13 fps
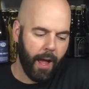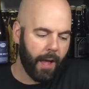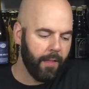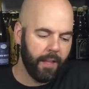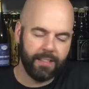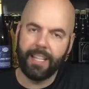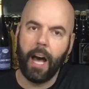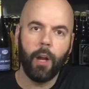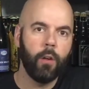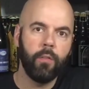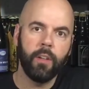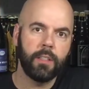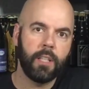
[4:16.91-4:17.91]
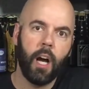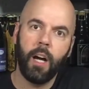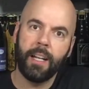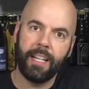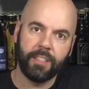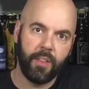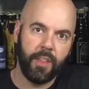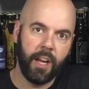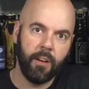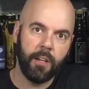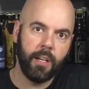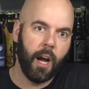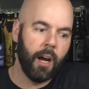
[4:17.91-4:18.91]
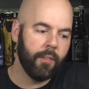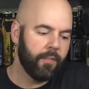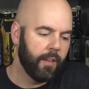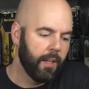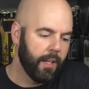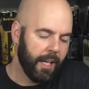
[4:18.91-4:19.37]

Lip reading: it's not overdone, it's there enough.